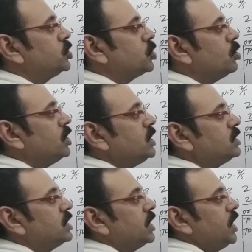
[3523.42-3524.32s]
show
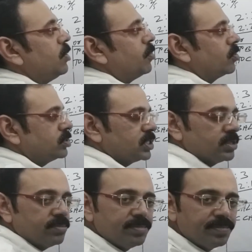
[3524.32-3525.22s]
these three amounts.
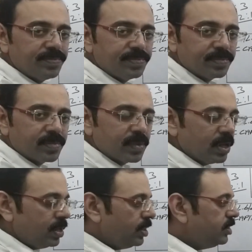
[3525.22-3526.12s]

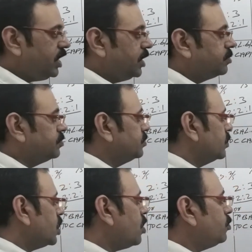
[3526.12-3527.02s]
Then
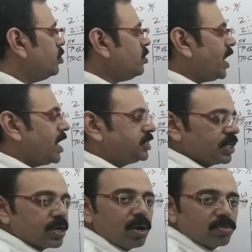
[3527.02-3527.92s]
come to cash
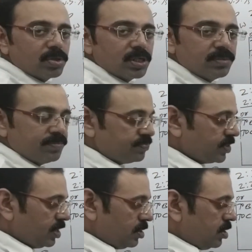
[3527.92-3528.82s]
account.
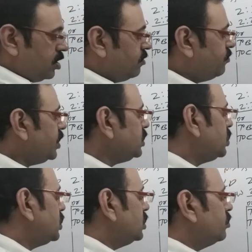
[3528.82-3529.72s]

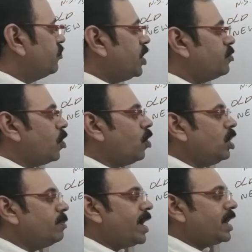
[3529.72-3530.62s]
First, from
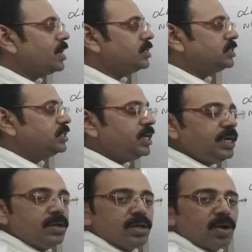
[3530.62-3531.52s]
old balance
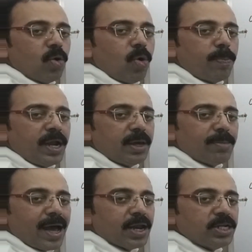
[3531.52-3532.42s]
sheet, opening
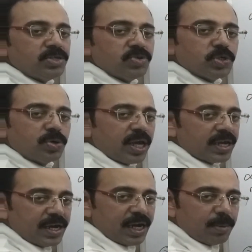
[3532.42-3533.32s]
balance we should
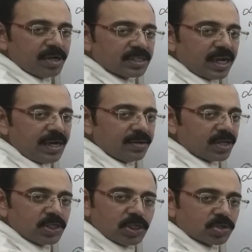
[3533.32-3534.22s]
take in debit side.
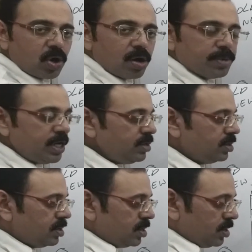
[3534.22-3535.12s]
This is common.